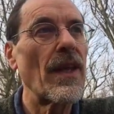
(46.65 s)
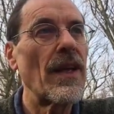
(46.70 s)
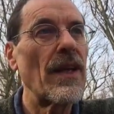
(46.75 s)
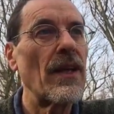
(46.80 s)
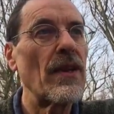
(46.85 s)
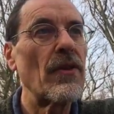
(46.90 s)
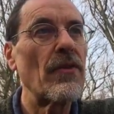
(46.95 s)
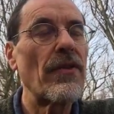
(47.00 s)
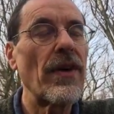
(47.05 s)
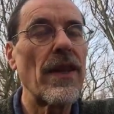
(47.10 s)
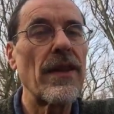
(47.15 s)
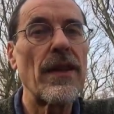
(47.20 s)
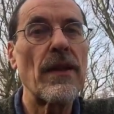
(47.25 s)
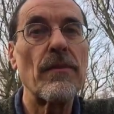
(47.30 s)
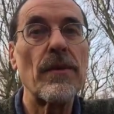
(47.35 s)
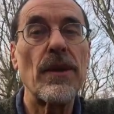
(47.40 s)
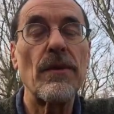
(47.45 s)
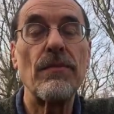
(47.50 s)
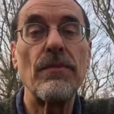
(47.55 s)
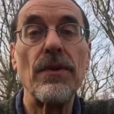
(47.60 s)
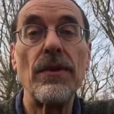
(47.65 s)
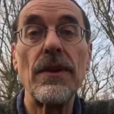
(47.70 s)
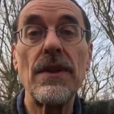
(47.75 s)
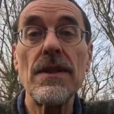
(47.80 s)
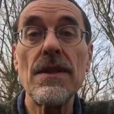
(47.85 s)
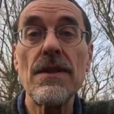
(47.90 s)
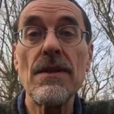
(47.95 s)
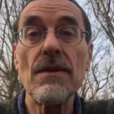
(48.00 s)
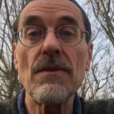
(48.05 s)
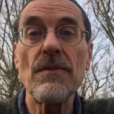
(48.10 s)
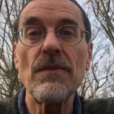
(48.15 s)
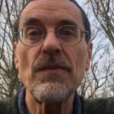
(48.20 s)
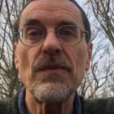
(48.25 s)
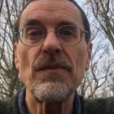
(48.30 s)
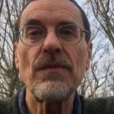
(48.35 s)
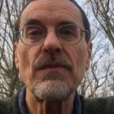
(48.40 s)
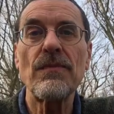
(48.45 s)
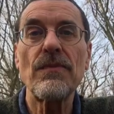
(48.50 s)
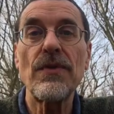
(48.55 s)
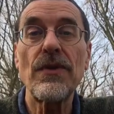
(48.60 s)
You find them in
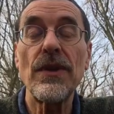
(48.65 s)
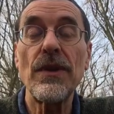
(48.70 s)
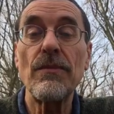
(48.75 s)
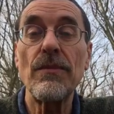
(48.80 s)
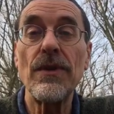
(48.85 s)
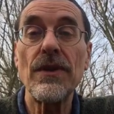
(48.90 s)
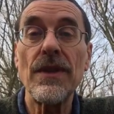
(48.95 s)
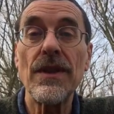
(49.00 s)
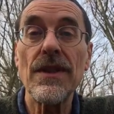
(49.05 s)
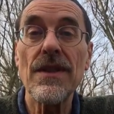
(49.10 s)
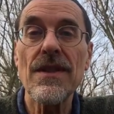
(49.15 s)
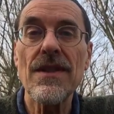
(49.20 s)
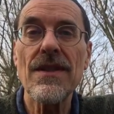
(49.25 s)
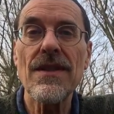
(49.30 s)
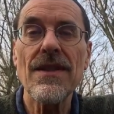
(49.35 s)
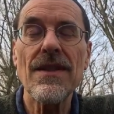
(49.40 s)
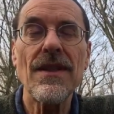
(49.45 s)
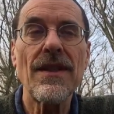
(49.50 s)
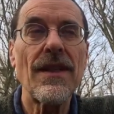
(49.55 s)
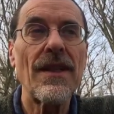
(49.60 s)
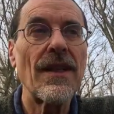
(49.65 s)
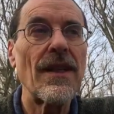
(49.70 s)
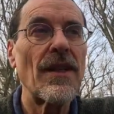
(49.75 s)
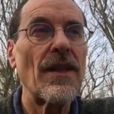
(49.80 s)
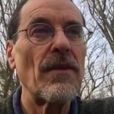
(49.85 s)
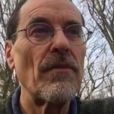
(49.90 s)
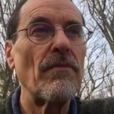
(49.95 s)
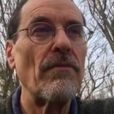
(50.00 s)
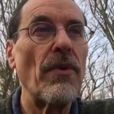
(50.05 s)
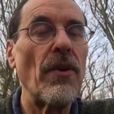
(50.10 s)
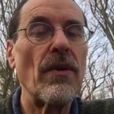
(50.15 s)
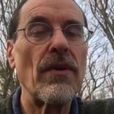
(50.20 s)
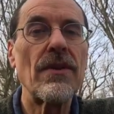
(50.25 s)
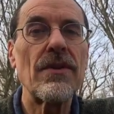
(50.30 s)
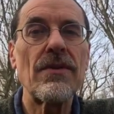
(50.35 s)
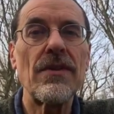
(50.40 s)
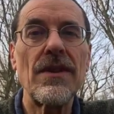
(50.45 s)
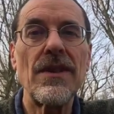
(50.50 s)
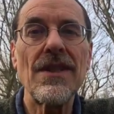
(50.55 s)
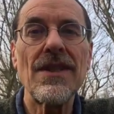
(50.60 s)
Buddhism, pre-Buddhist Bon
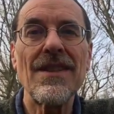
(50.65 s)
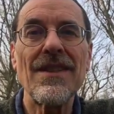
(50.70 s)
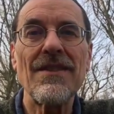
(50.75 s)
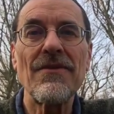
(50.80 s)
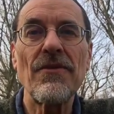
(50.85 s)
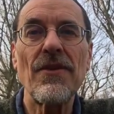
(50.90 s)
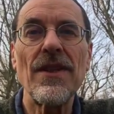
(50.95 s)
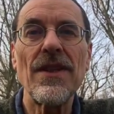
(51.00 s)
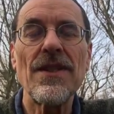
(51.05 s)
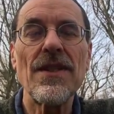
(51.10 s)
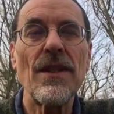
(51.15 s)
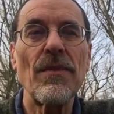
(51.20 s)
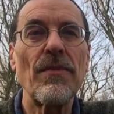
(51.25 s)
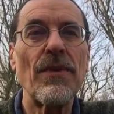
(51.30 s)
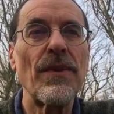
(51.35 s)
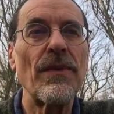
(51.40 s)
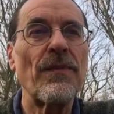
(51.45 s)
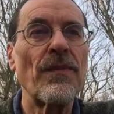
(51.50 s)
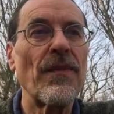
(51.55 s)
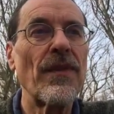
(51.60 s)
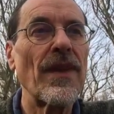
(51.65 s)
tradition, for example.